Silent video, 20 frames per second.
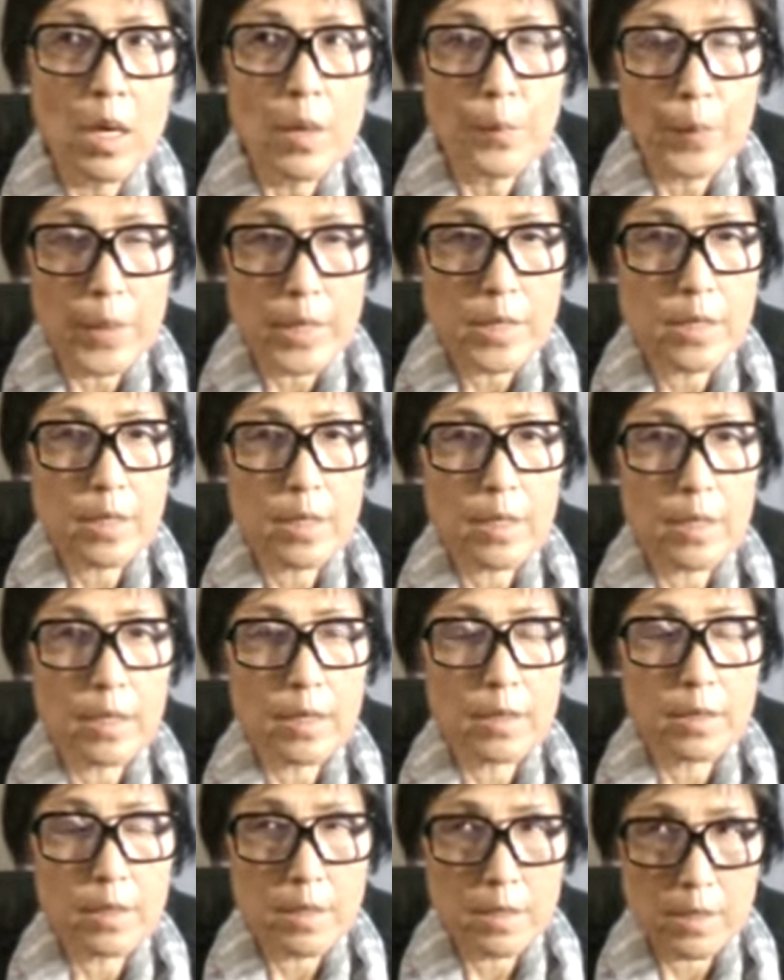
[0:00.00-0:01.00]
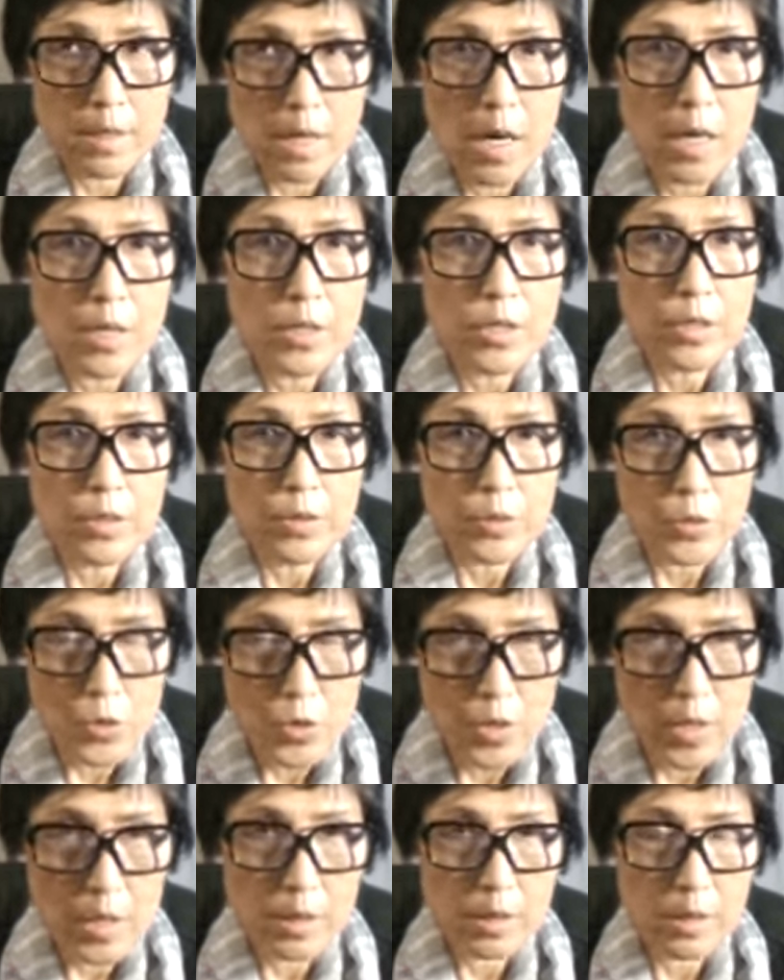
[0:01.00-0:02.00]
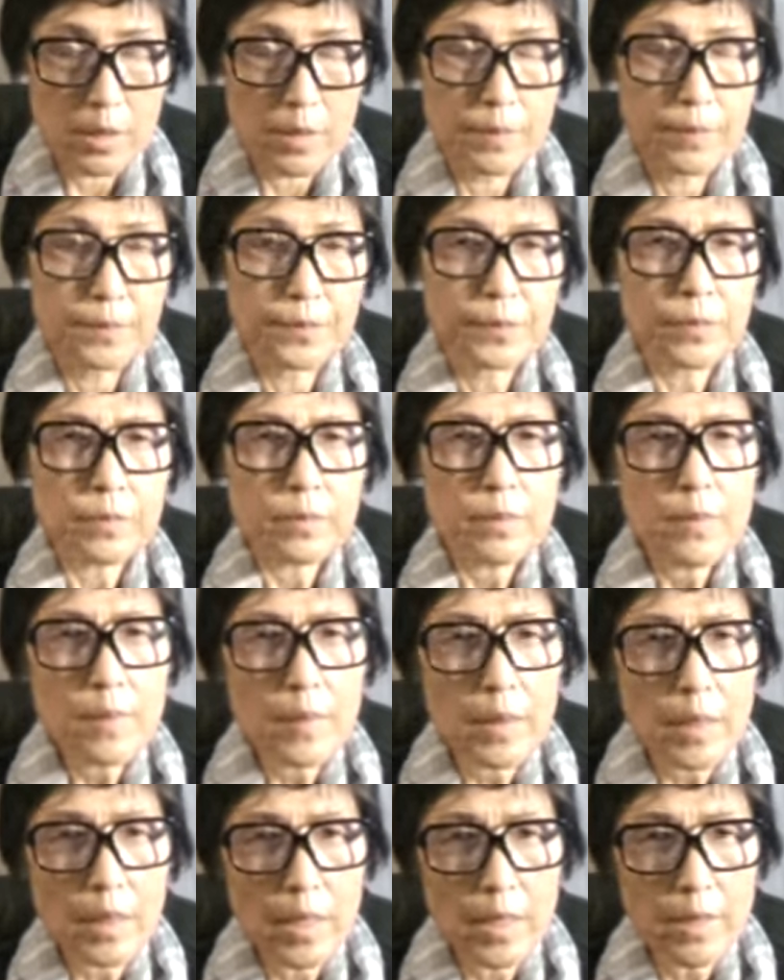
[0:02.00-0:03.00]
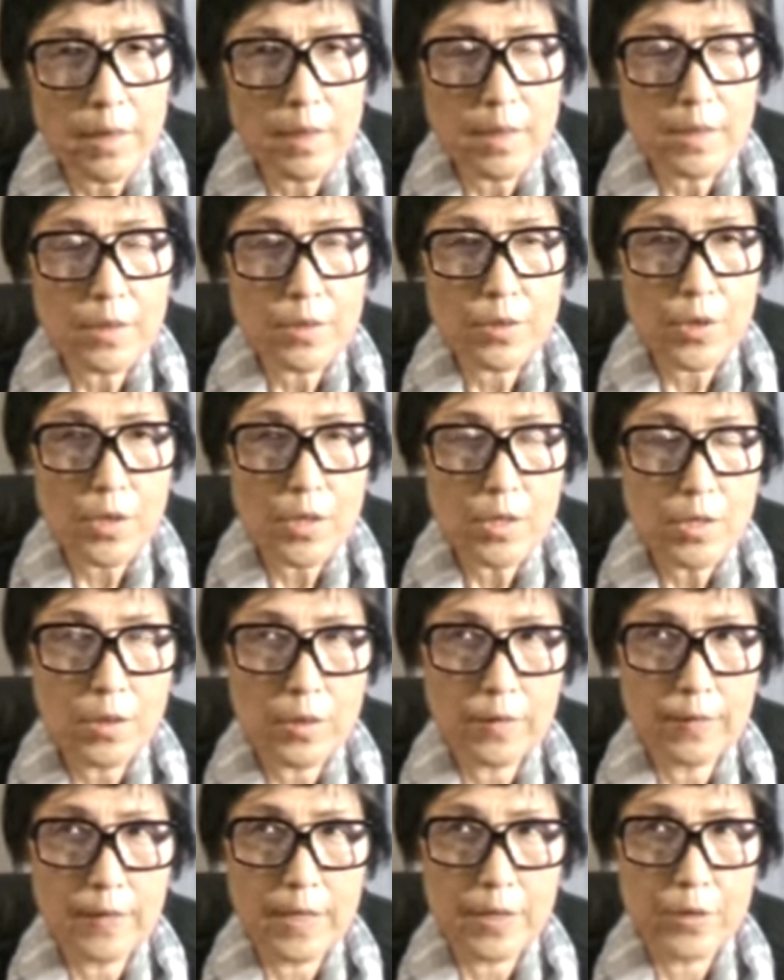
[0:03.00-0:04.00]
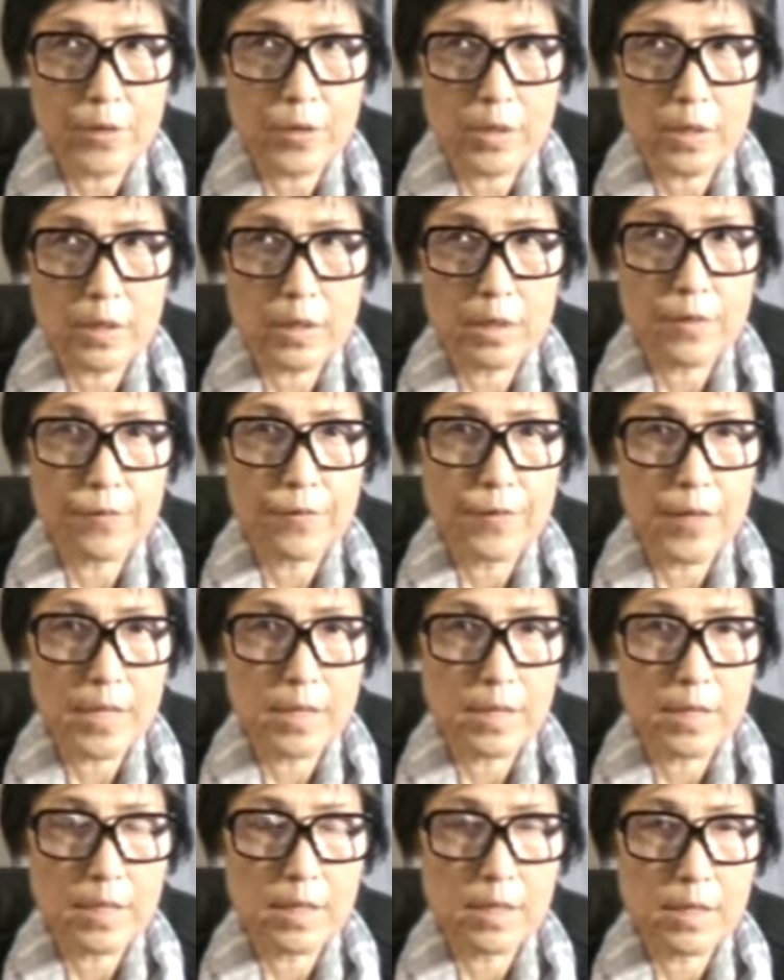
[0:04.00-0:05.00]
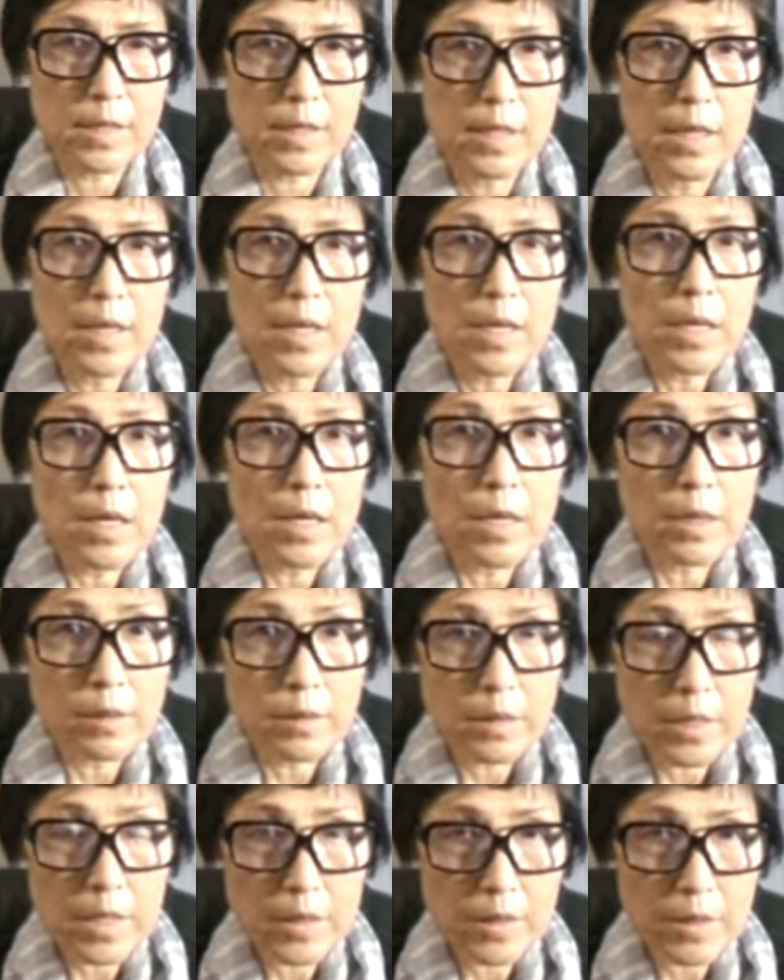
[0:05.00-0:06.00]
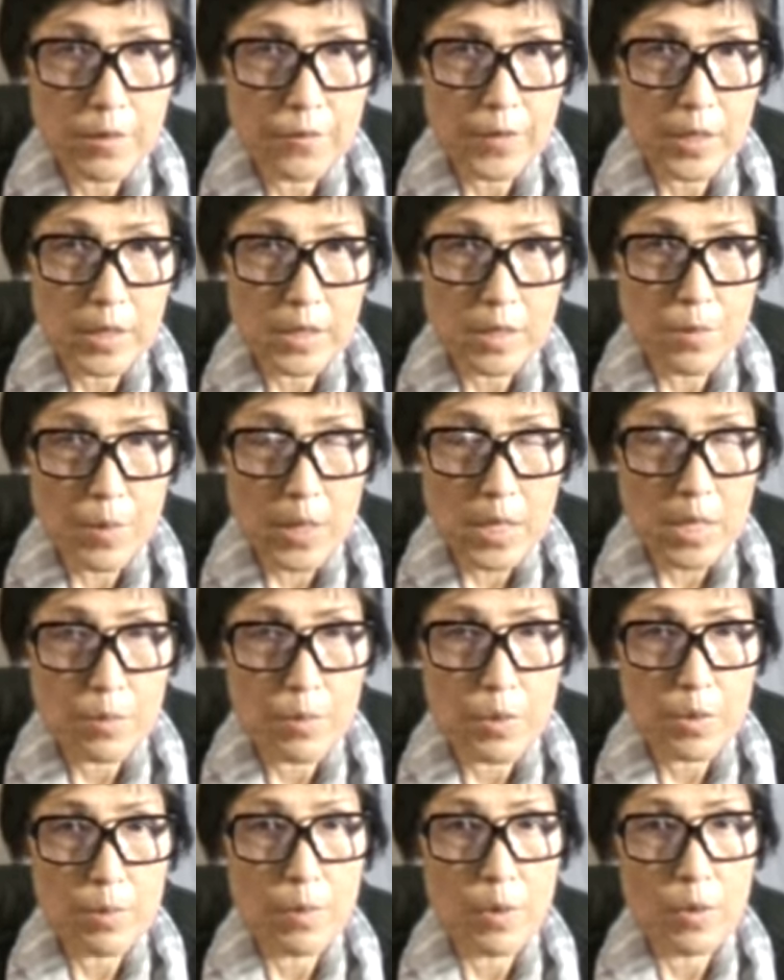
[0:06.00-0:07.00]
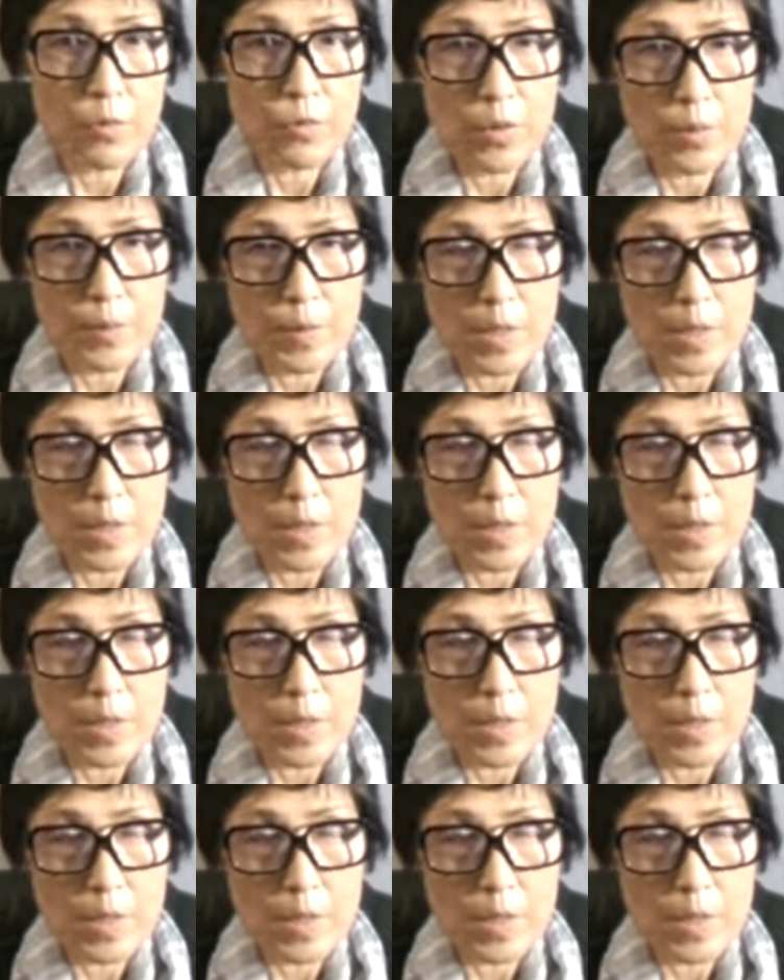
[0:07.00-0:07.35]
it's hard to treat. And this coronavirus can infect many people from